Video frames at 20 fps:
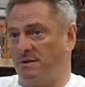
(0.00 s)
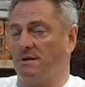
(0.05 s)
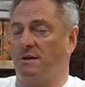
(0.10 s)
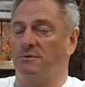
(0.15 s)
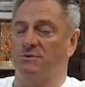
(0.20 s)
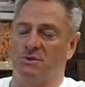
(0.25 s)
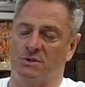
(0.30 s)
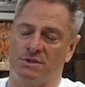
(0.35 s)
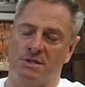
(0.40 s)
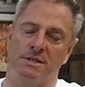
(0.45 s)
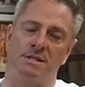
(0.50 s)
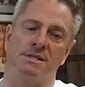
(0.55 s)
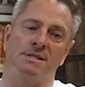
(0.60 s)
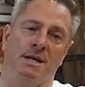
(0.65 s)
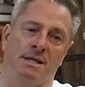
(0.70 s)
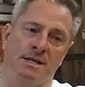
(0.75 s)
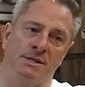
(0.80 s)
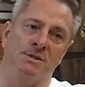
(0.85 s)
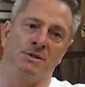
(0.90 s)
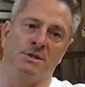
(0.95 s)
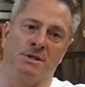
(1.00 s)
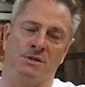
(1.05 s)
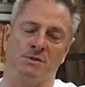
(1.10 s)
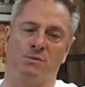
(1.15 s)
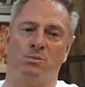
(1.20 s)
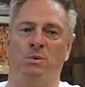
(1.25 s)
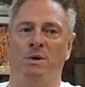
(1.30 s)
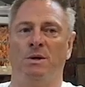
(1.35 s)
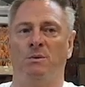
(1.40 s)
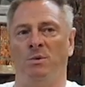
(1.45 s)
I was just going to say this,
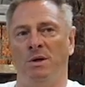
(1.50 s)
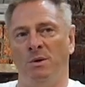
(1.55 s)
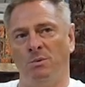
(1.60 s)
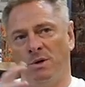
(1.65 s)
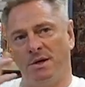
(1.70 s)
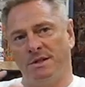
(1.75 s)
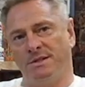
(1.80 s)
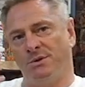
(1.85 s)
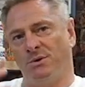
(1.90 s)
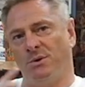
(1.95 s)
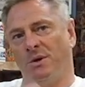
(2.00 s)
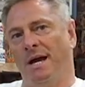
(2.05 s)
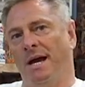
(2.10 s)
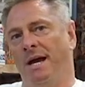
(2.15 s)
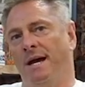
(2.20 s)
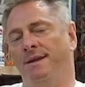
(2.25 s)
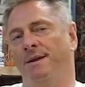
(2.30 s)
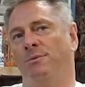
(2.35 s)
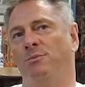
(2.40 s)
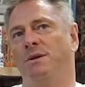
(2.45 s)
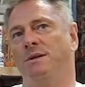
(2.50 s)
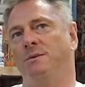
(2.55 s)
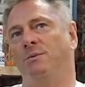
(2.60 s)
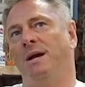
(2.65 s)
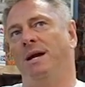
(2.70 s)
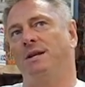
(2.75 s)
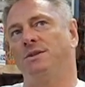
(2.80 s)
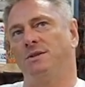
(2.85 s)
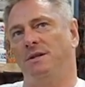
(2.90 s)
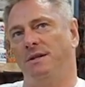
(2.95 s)
because we worked it all out, and then we
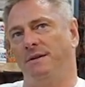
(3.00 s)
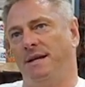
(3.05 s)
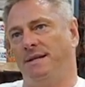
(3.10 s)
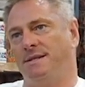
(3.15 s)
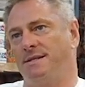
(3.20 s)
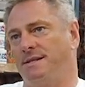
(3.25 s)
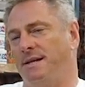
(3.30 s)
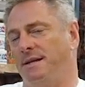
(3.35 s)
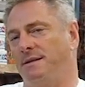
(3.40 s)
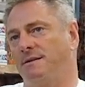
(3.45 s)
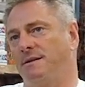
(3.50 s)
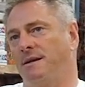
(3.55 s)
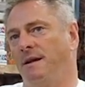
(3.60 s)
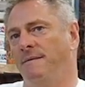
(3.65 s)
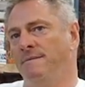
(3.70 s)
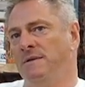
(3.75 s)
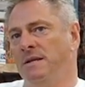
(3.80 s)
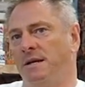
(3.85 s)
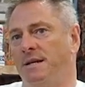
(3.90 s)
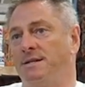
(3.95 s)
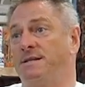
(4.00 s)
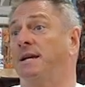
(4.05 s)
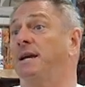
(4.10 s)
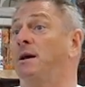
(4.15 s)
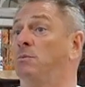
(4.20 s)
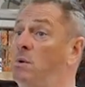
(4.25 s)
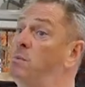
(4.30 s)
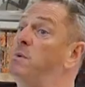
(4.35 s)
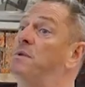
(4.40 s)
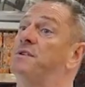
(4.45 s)
actually then said, because
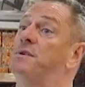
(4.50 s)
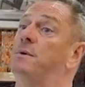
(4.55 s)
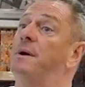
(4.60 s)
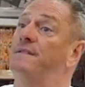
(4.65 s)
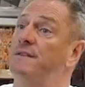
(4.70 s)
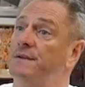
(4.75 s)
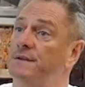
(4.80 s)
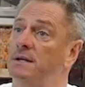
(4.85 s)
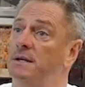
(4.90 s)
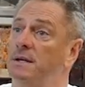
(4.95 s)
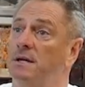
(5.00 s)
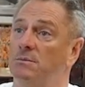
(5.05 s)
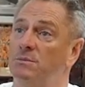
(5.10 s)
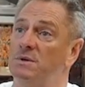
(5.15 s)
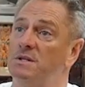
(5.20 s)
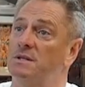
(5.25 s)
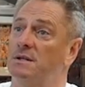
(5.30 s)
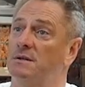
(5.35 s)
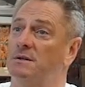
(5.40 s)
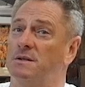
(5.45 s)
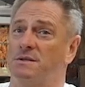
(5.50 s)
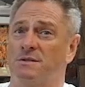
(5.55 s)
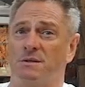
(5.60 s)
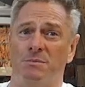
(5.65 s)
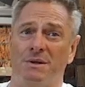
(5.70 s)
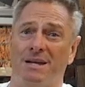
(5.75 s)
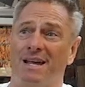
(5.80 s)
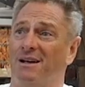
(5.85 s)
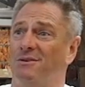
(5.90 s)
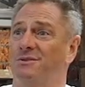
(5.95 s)
again, we went through everything, and we said, because
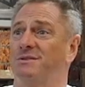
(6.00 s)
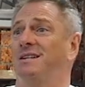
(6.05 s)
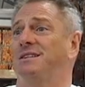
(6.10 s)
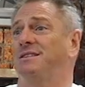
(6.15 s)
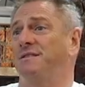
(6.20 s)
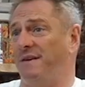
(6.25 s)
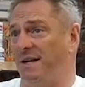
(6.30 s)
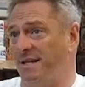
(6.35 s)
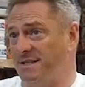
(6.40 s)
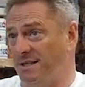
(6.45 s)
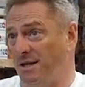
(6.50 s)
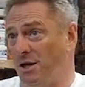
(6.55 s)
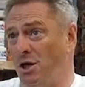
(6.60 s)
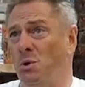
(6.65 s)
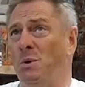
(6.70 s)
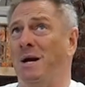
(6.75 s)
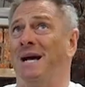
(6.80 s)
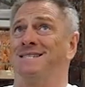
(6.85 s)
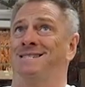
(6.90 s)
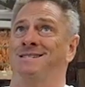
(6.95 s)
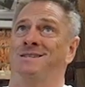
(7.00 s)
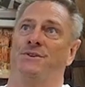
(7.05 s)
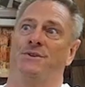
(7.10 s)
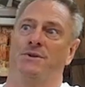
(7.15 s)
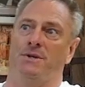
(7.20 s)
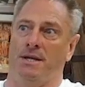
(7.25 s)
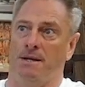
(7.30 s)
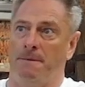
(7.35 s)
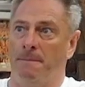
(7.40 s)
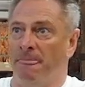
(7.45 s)
something else, let's face it, who hasn't
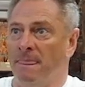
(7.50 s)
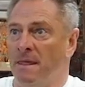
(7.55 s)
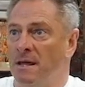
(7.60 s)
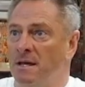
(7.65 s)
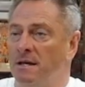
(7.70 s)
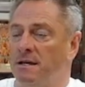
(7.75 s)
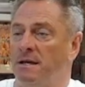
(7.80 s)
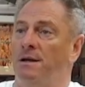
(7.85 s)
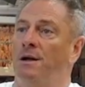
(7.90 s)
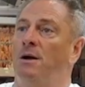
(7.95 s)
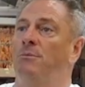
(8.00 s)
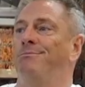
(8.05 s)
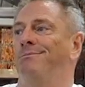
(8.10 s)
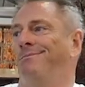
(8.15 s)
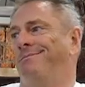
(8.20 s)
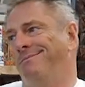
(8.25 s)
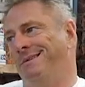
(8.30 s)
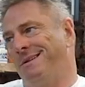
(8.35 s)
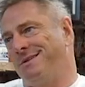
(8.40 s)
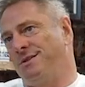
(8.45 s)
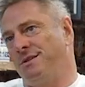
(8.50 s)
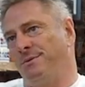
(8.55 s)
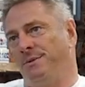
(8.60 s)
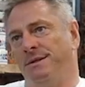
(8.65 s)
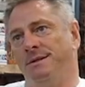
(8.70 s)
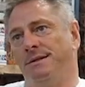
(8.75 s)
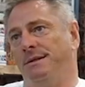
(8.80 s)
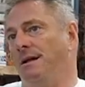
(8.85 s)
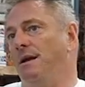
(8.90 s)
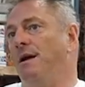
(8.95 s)
done it? Let's do
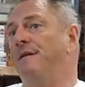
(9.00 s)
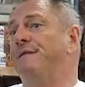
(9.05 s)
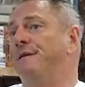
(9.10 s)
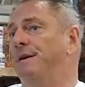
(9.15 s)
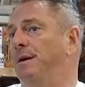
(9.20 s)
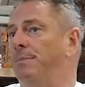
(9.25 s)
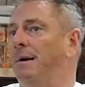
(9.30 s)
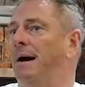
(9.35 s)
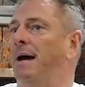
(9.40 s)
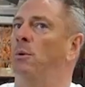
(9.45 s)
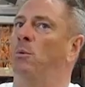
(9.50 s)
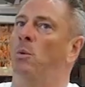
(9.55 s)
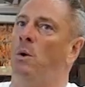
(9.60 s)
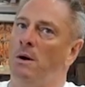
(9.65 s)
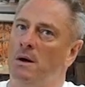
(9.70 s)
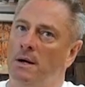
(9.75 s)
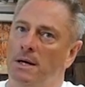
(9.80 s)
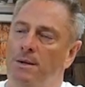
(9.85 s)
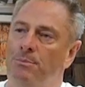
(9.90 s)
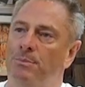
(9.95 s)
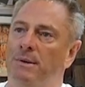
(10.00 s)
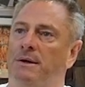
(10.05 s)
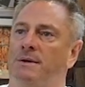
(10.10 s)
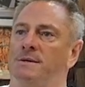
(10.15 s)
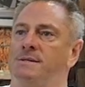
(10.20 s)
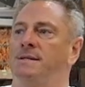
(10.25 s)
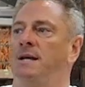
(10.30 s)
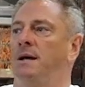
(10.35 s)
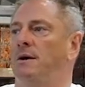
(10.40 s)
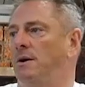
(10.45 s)
a deal off eBay. Why?
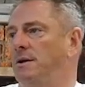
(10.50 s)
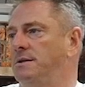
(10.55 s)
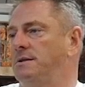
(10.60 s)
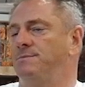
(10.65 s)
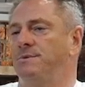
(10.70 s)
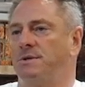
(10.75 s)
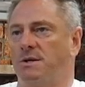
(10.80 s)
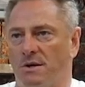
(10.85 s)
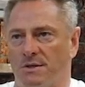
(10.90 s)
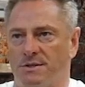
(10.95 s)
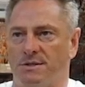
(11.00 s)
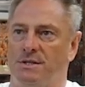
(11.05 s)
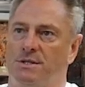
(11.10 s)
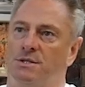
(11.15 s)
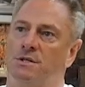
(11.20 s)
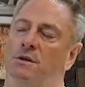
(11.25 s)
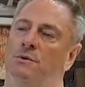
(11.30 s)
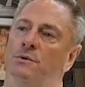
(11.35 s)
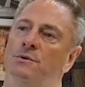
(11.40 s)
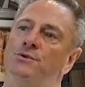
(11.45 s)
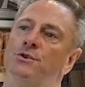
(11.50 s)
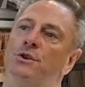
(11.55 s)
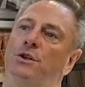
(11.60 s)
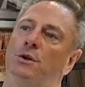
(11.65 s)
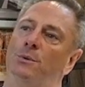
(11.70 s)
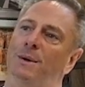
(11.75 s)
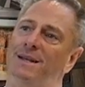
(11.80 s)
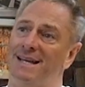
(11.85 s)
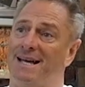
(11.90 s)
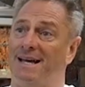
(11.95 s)
Because that item's costing 200
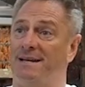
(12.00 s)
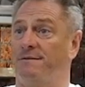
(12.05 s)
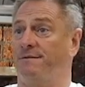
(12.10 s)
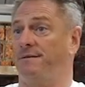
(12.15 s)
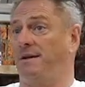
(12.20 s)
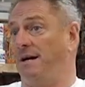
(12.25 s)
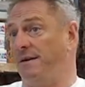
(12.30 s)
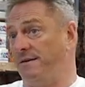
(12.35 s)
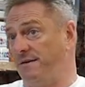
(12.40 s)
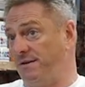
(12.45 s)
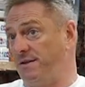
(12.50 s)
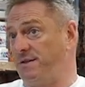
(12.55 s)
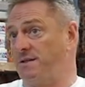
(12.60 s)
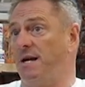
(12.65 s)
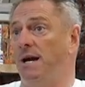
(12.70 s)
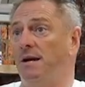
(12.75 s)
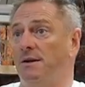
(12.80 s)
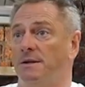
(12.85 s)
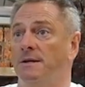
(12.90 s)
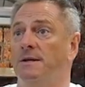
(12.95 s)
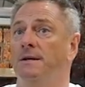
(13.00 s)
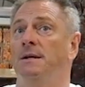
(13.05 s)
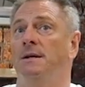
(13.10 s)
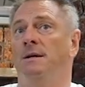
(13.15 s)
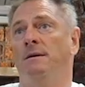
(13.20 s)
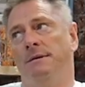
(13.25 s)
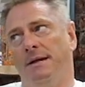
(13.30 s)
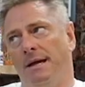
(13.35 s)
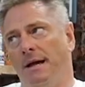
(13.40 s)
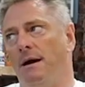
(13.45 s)
quid out of the sale. Yeah,
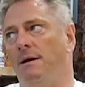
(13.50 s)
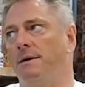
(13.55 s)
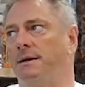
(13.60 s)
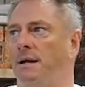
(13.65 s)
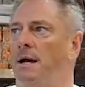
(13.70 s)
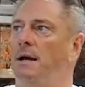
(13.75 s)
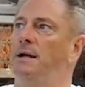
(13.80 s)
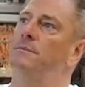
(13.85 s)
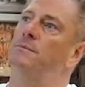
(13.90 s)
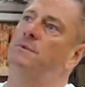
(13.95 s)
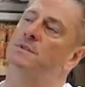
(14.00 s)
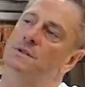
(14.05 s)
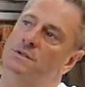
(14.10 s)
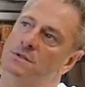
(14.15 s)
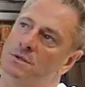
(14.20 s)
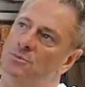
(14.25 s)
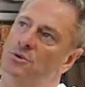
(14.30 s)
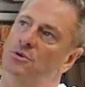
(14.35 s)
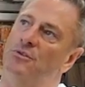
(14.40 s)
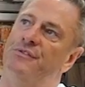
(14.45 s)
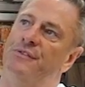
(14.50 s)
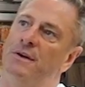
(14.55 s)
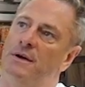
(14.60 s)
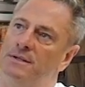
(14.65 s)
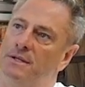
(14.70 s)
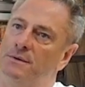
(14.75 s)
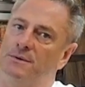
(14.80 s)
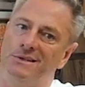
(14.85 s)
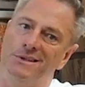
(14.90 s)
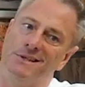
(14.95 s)
okay, so somebody will
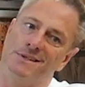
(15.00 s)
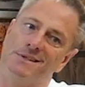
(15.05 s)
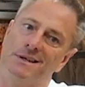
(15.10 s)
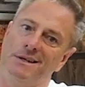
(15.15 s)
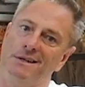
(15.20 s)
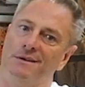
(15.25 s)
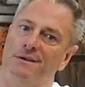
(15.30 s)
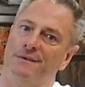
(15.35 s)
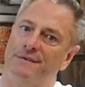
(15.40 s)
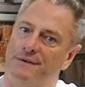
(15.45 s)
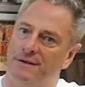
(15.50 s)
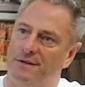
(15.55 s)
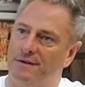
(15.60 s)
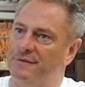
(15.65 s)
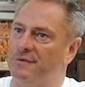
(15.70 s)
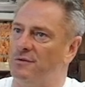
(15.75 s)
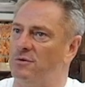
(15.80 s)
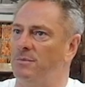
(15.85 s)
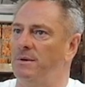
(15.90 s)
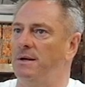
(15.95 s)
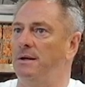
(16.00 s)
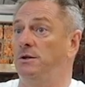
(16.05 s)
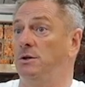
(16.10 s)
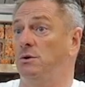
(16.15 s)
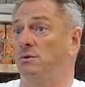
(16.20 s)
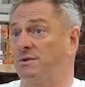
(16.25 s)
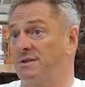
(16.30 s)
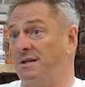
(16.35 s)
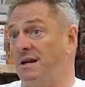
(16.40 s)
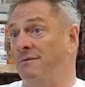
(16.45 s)
phone you, can you sell it off here for me? And
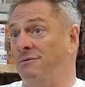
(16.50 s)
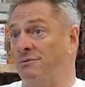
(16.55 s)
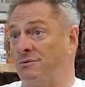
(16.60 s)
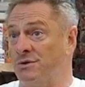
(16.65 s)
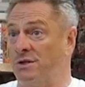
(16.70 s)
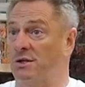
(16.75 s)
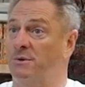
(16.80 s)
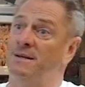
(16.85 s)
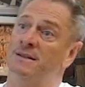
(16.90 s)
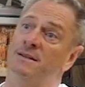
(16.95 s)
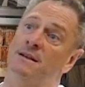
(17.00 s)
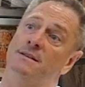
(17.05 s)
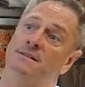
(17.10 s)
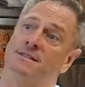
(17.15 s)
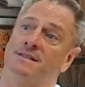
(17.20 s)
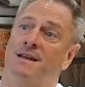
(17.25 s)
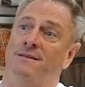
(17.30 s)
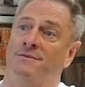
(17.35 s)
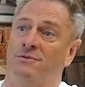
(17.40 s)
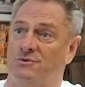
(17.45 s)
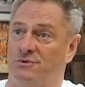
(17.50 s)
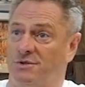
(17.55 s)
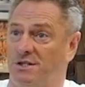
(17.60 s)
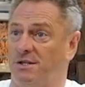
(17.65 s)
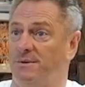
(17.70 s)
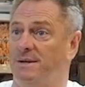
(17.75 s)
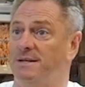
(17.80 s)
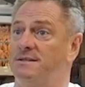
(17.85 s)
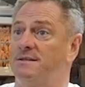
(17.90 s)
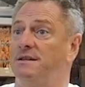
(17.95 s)
you'll save 100 quid, I'll save
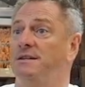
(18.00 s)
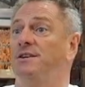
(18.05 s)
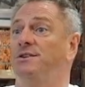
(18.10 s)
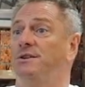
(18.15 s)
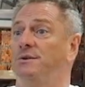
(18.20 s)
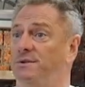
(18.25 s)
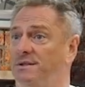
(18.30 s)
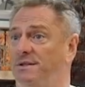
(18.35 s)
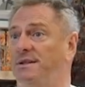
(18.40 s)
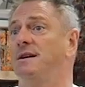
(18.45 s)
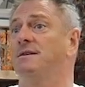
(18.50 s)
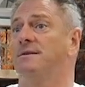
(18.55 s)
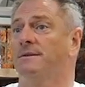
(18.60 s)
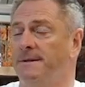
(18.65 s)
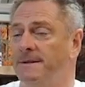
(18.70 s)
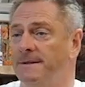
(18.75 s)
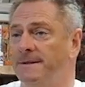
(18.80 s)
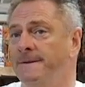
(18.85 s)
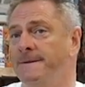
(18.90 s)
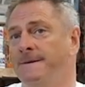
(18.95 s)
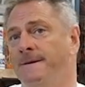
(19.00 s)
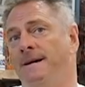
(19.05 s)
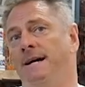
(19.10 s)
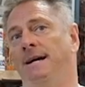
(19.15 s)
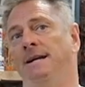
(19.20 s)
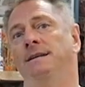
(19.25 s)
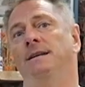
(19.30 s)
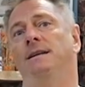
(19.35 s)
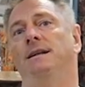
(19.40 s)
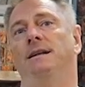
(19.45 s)
100 quid, so you do the deal.
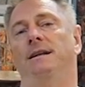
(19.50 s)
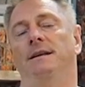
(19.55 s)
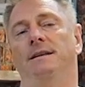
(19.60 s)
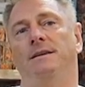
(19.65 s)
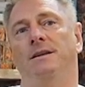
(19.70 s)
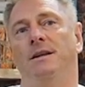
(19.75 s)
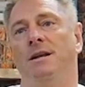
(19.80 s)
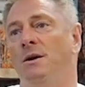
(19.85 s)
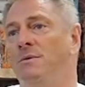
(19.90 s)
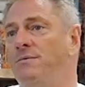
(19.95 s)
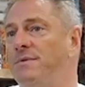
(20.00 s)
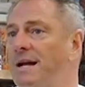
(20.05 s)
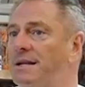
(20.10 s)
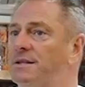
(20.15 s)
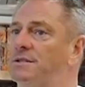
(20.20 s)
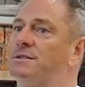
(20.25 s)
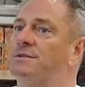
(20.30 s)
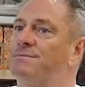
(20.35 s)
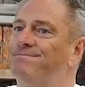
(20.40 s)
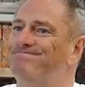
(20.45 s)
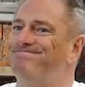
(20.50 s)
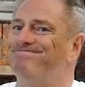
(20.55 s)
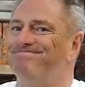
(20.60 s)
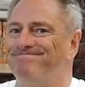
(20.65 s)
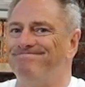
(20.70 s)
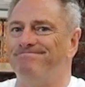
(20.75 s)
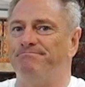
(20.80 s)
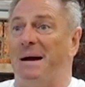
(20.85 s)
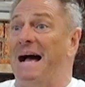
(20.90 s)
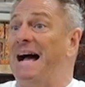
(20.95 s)
And, that's
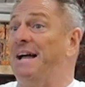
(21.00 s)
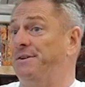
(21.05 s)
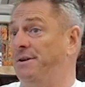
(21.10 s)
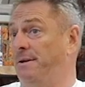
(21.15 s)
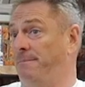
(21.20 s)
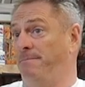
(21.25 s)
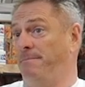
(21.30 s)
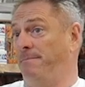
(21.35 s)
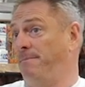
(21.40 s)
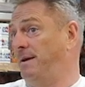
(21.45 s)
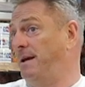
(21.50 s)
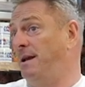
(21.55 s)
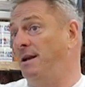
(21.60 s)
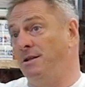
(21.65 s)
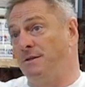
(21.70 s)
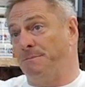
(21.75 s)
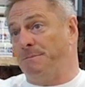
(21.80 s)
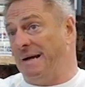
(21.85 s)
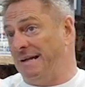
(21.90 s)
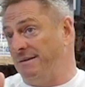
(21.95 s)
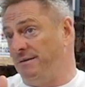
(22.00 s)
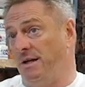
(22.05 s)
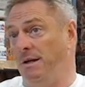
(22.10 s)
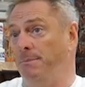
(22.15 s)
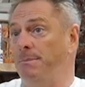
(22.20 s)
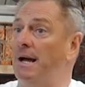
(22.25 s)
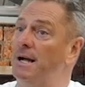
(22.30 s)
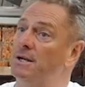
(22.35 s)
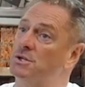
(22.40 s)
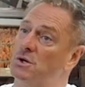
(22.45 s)
bad. Yeah, it's bad.
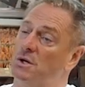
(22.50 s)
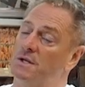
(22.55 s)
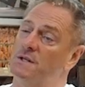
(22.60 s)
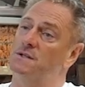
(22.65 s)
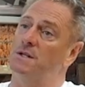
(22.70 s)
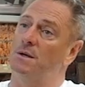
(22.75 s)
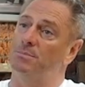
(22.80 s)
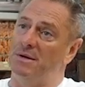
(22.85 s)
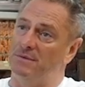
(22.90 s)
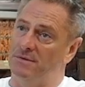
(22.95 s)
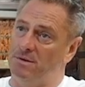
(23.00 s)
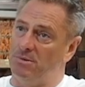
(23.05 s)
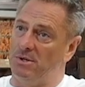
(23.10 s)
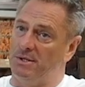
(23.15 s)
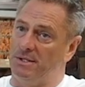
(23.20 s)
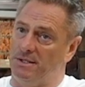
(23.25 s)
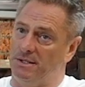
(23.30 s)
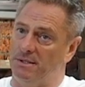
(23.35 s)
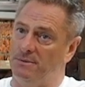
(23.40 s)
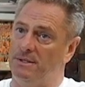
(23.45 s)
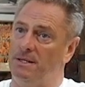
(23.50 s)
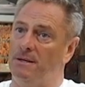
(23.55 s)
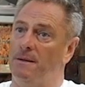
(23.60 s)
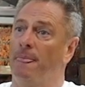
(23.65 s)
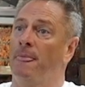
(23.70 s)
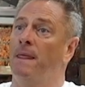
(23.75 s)
eBay are trying to stop everybody doing it.